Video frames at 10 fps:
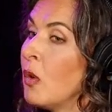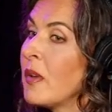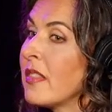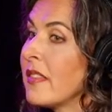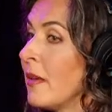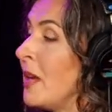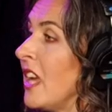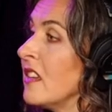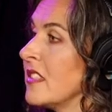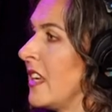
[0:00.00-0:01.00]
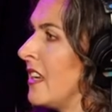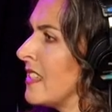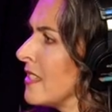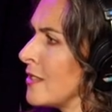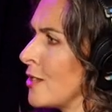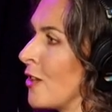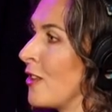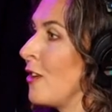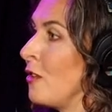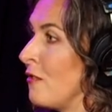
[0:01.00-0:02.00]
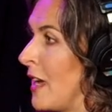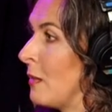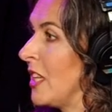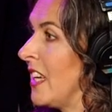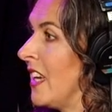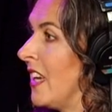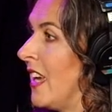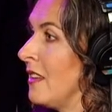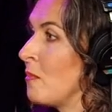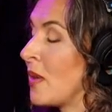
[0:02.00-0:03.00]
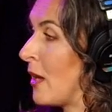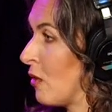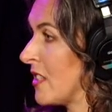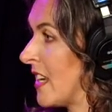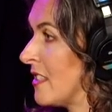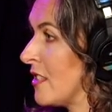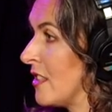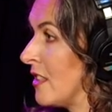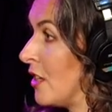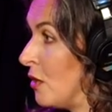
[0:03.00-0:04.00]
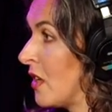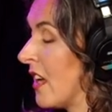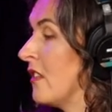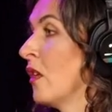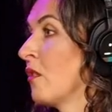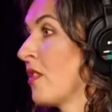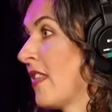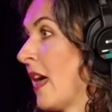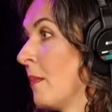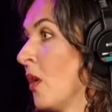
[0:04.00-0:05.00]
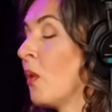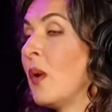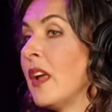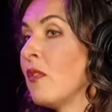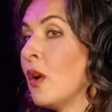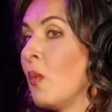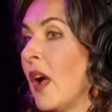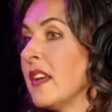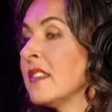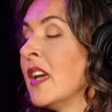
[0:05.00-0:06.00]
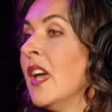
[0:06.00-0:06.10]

with somebody else that in essence started a new family and prioritized the new kids over them or whatever it was.